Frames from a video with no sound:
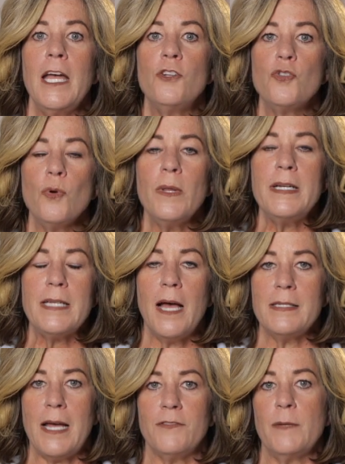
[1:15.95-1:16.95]
It truly
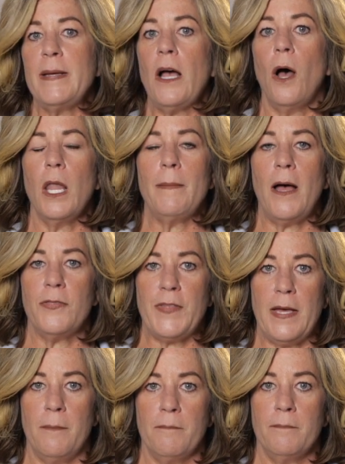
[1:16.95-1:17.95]
does have to be all about
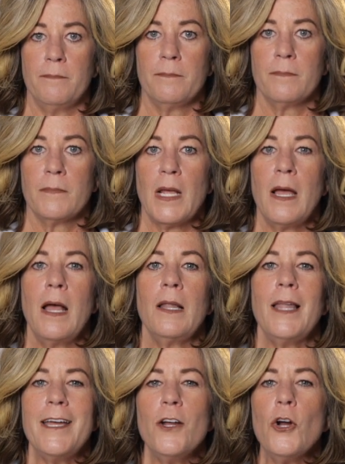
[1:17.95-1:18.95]
them.
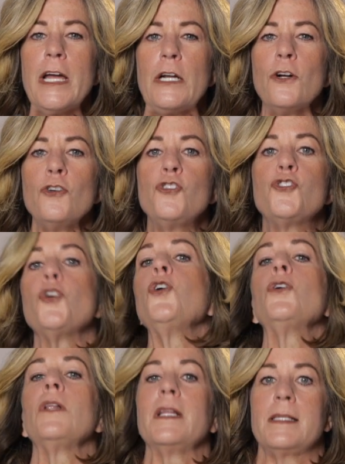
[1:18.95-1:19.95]
Let your inner
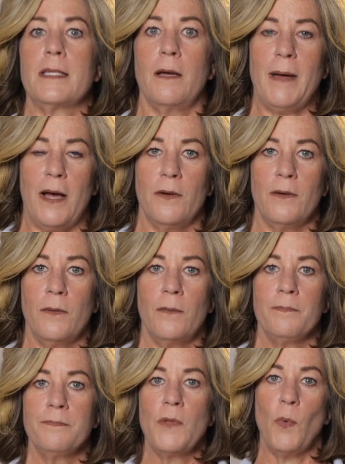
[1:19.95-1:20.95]
journalist come out.
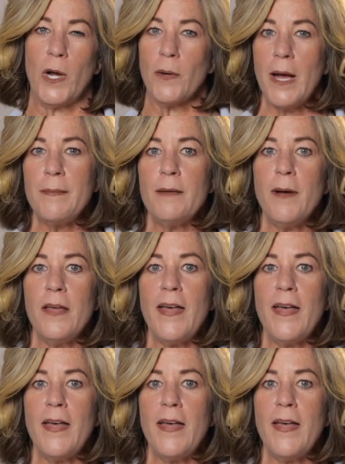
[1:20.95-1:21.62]
What do I mean by